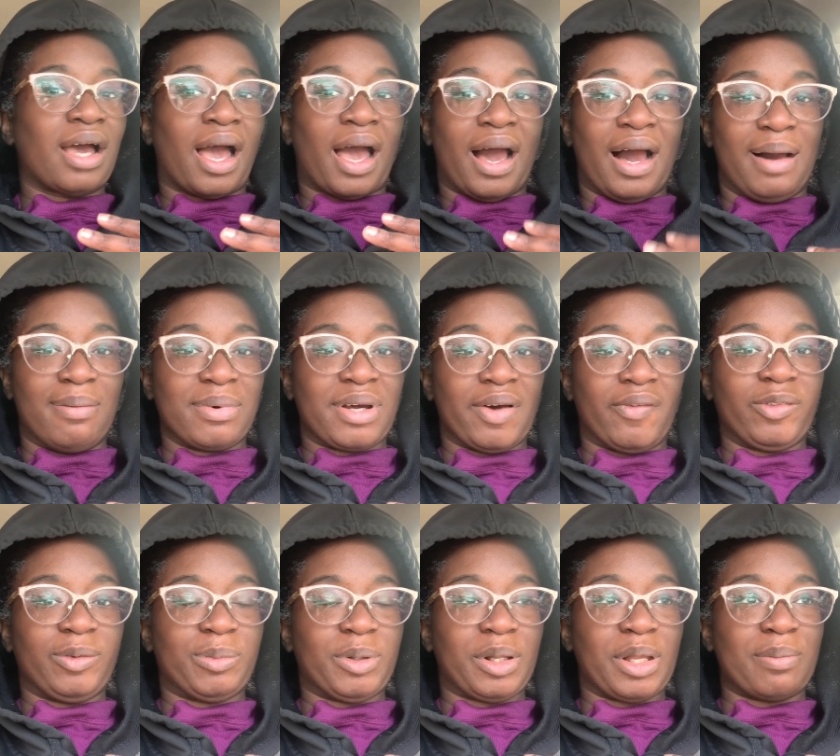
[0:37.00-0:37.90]
i'm
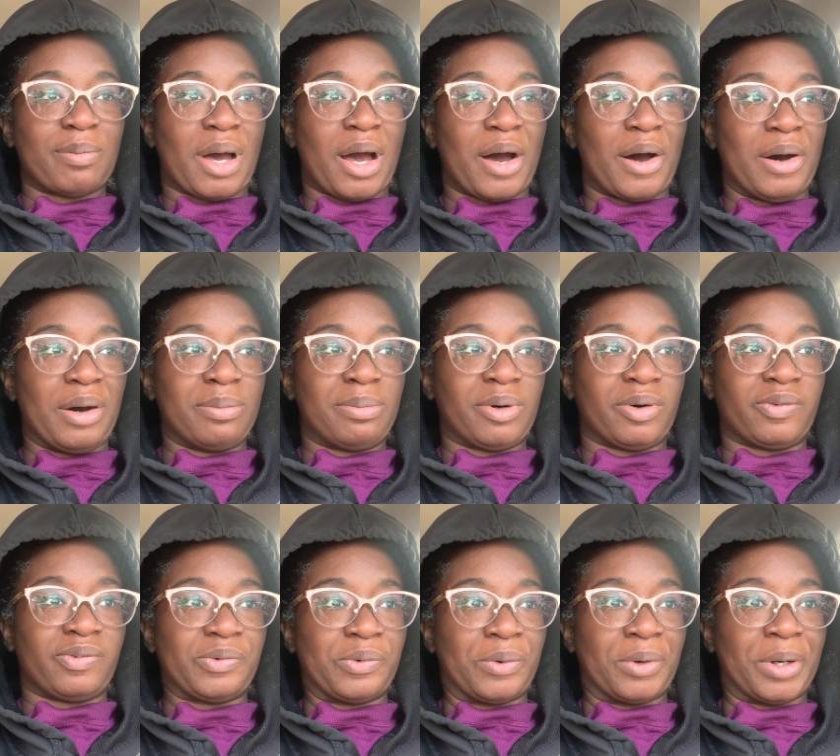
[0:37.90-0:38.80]
comfortable in my hobo
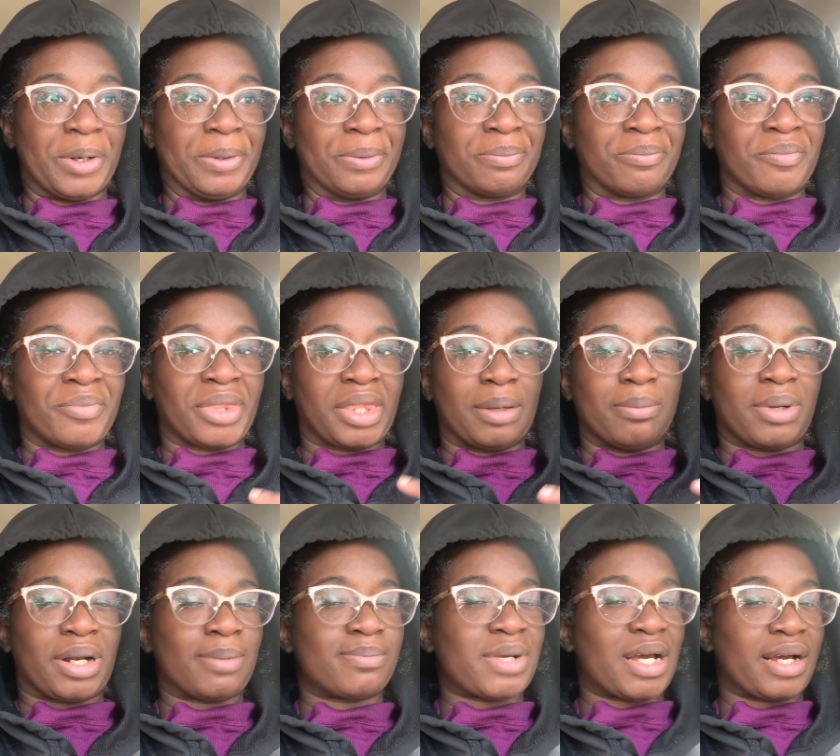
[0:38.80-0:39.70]
form
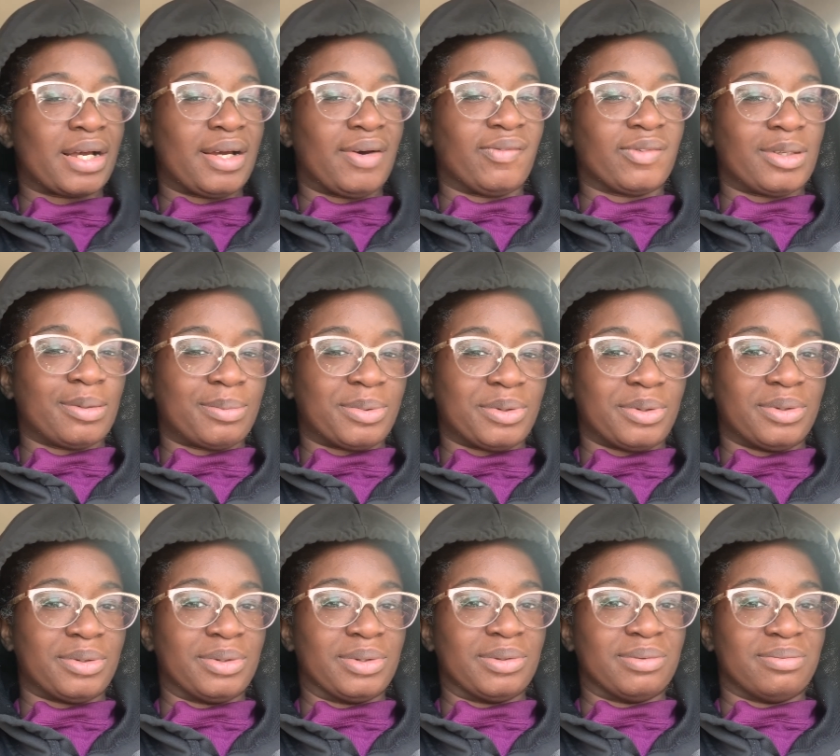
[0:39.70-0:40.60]
but i'm not
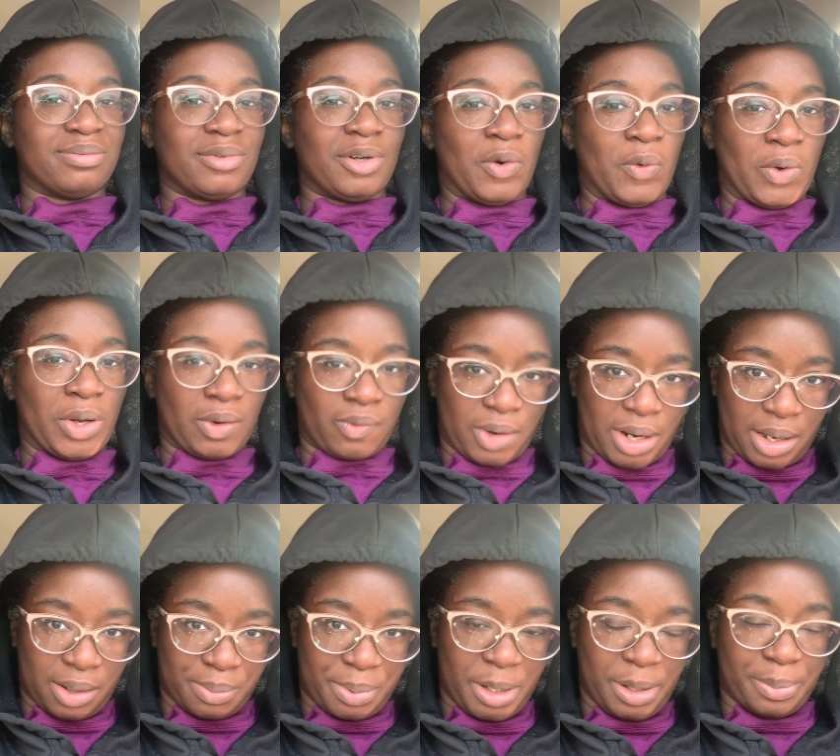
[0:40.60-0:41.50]
comfortable going
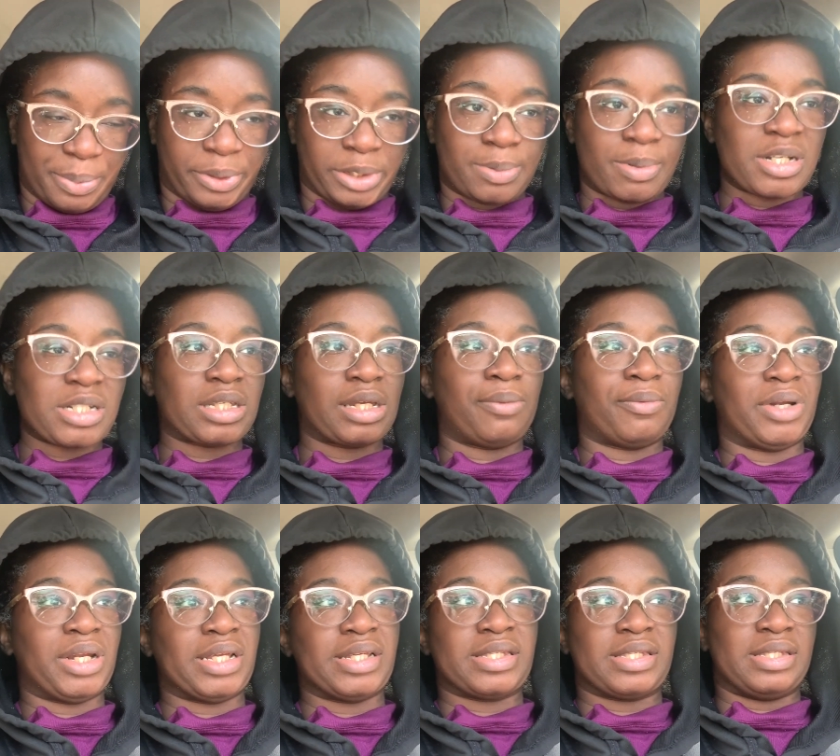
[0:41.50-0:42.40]
around people especially
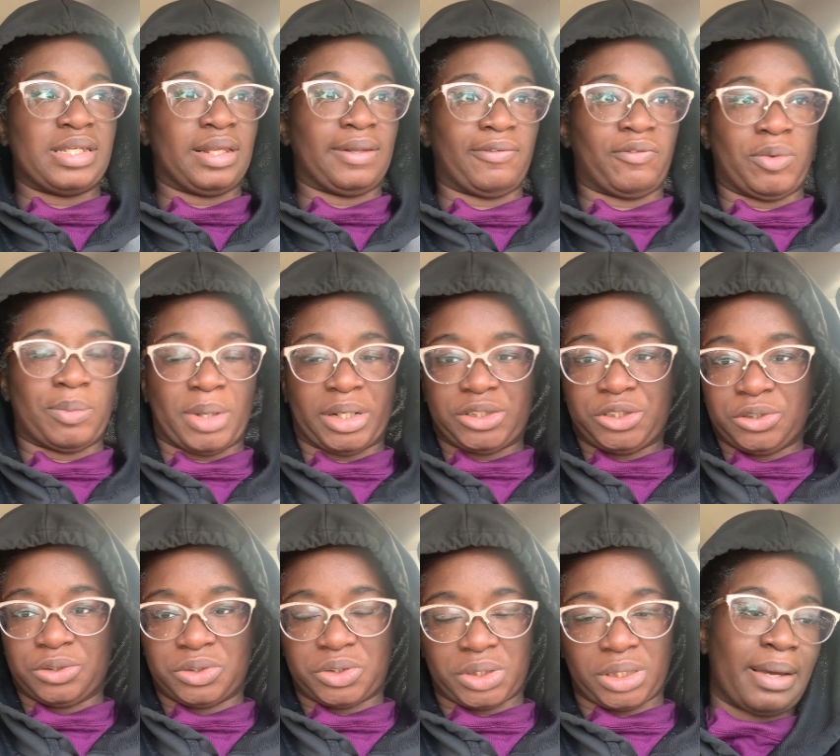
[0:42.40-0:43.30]
when it's dealing with my
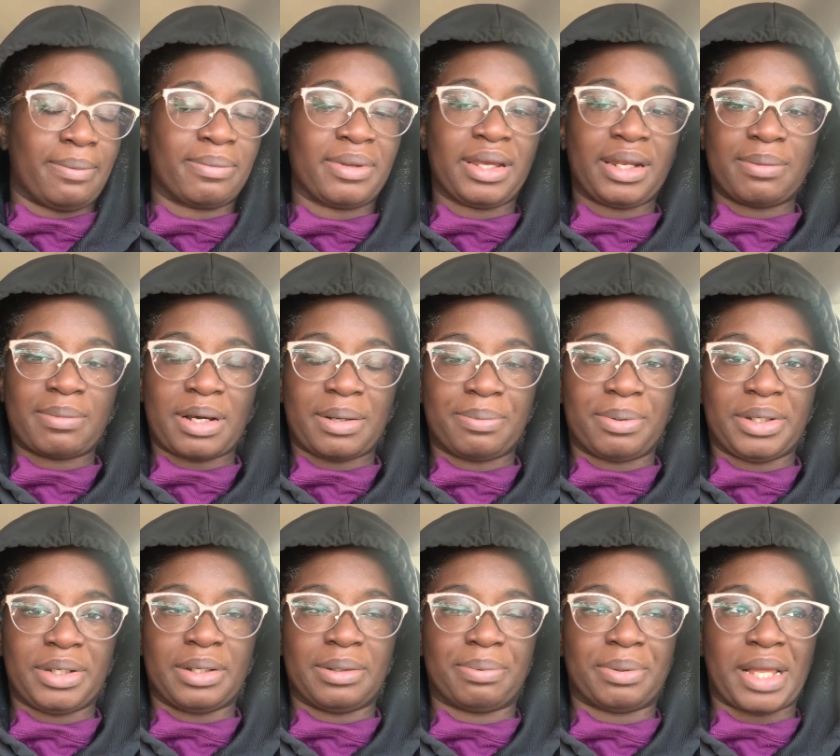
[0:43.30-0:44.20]
children i'm thinking about
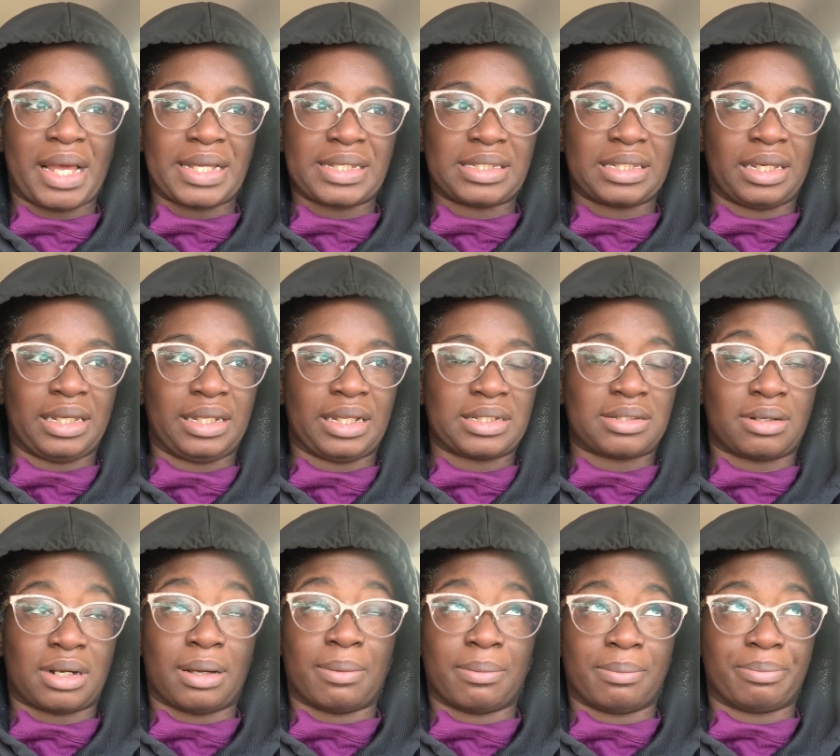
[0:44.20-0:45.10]
putting a plastic in that's
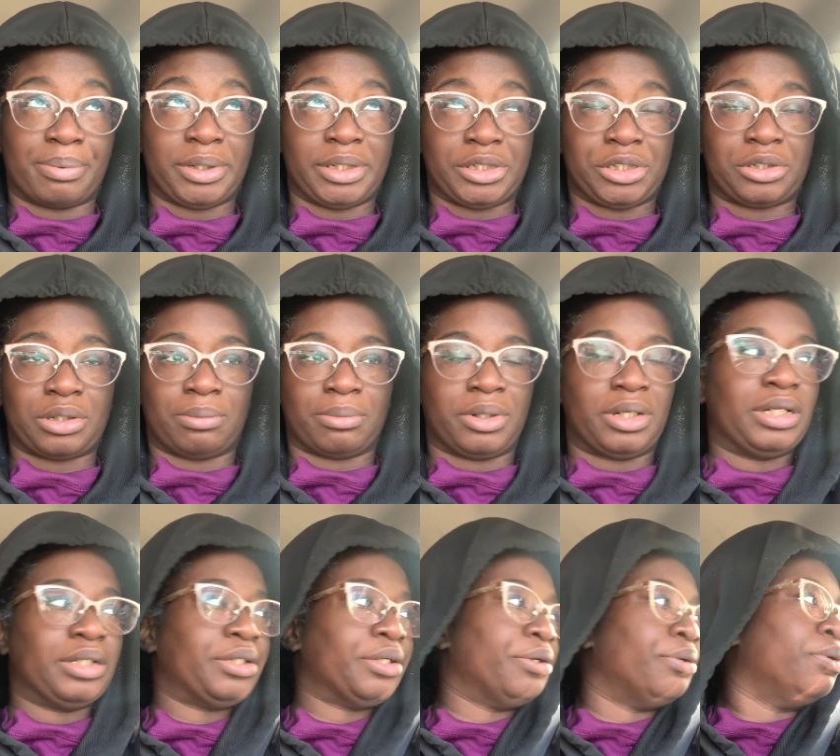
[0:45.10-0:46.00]
what i'm pretty sure i'm
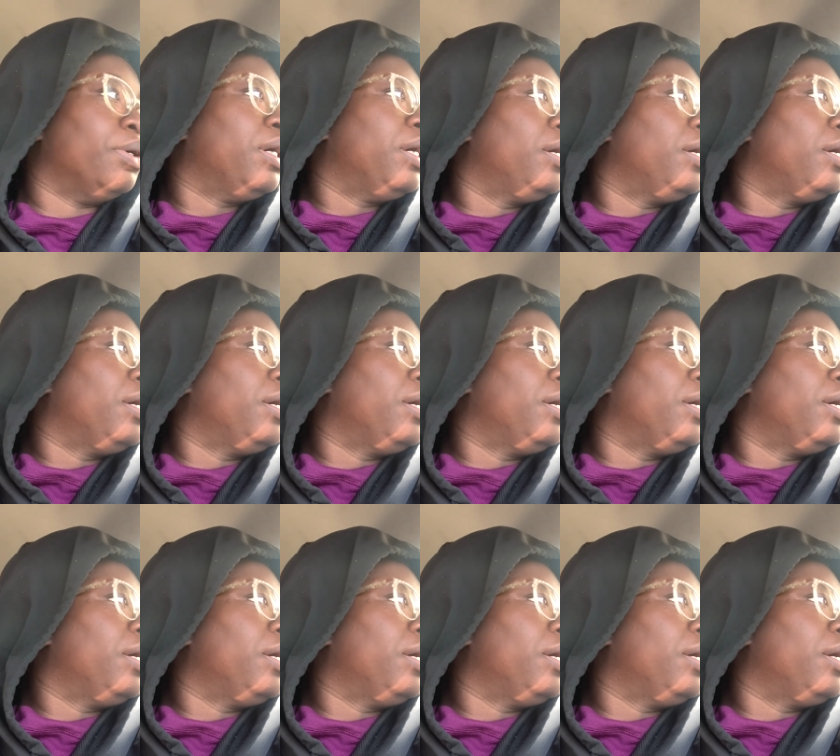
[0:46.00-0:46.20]
gonna do